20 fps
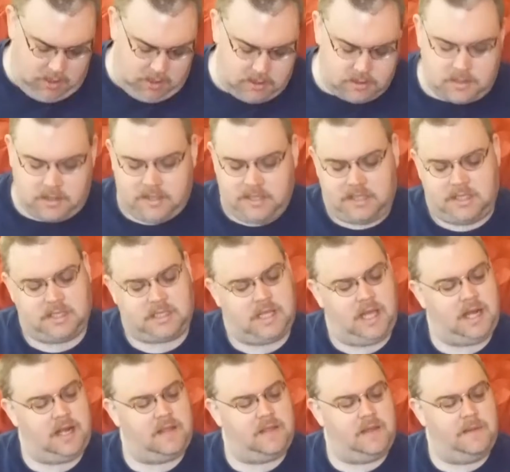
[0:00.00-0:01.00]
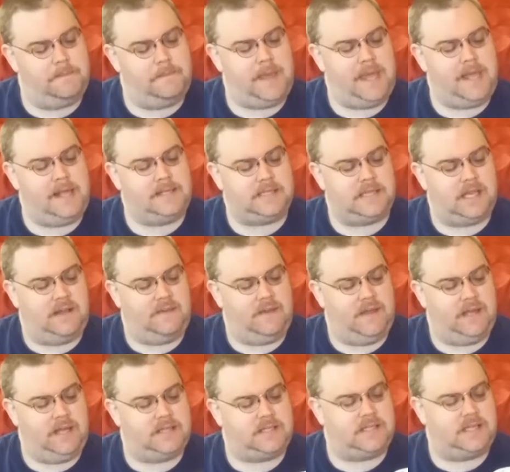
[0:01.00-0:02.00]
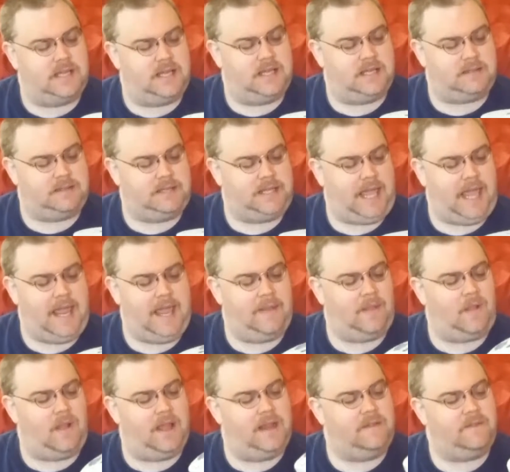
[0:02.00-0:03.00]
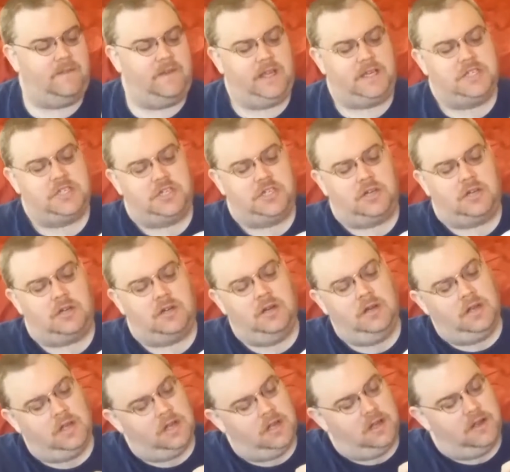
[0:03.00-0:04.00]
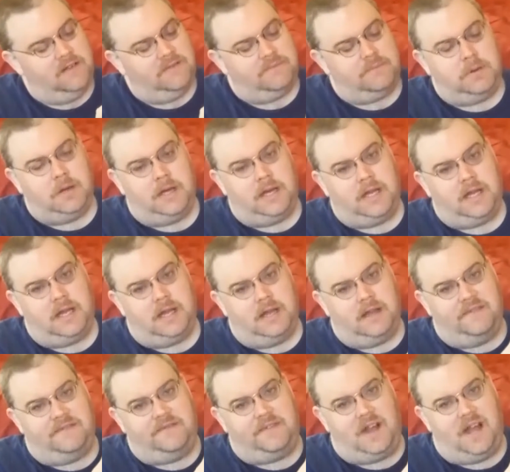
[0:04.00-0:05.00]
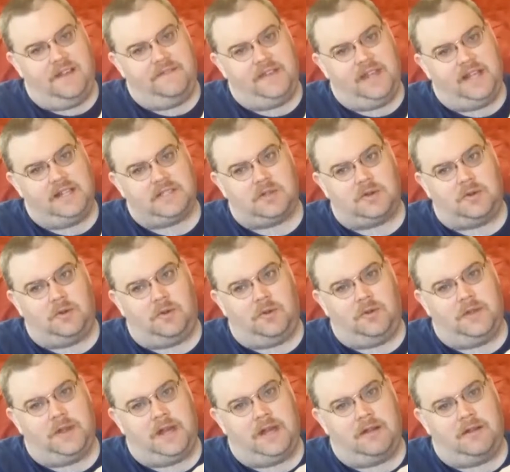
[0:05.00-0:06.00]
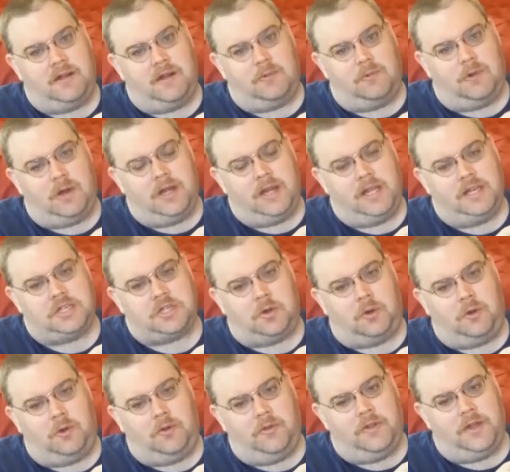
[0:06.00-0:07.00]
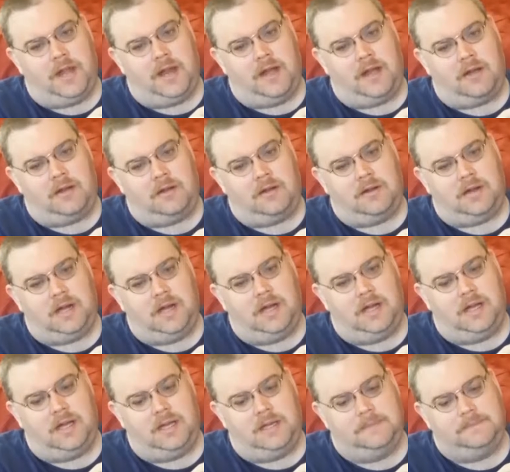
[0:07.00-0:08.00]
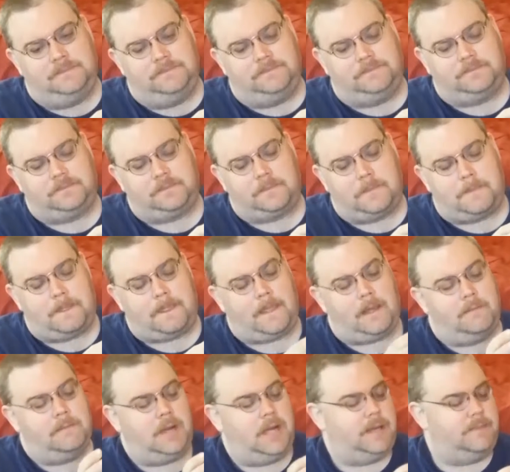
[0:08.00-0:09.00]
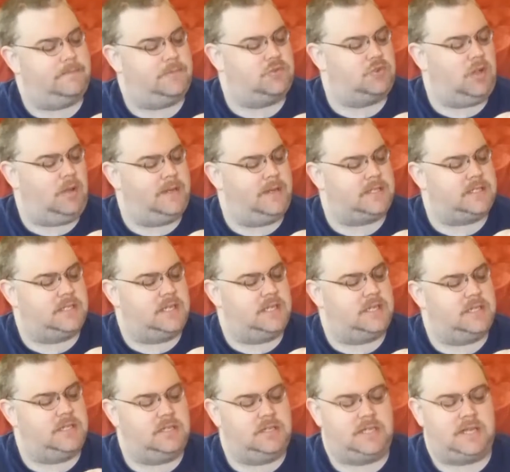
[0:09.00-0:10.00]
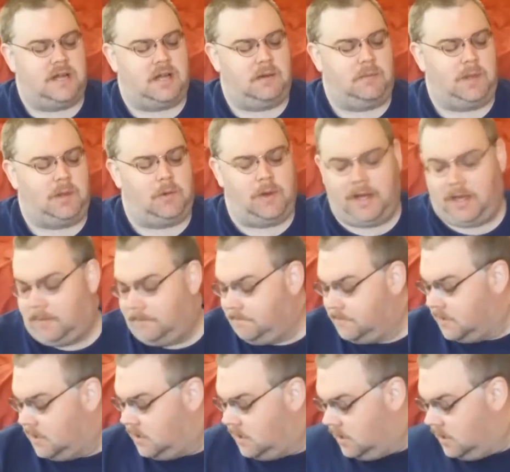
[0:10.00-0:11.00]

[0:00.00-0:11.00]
So this is kind of the base of it. It's a cam light fixture. Put a 5/8 hole there and a 1-inch hole there. My drill bits didn't do terribly well.